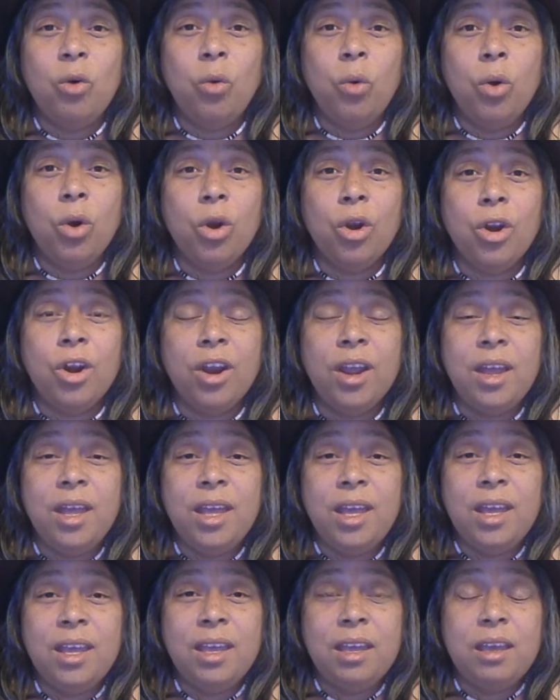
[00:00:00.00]
or
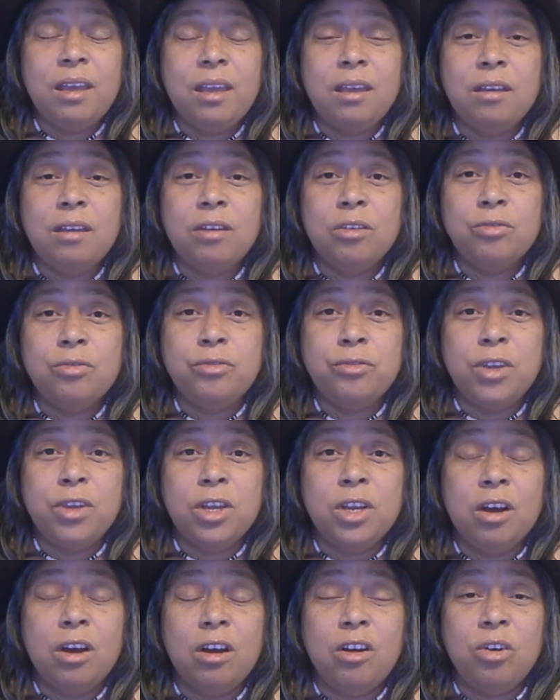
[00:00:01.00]
if,
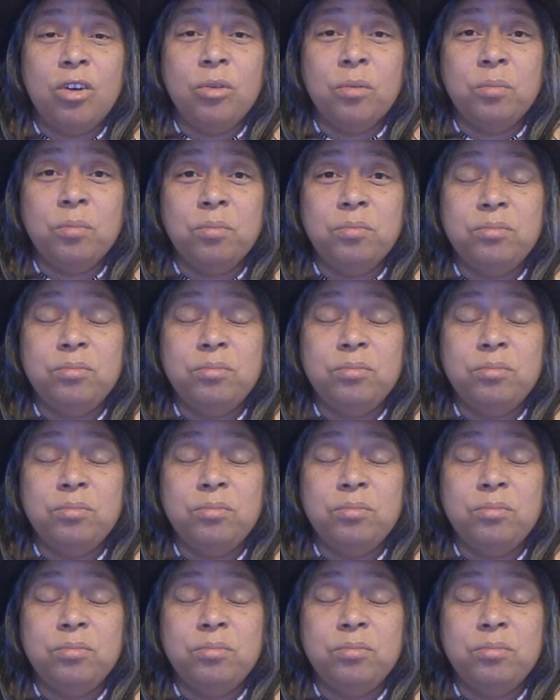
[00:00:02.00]
you know,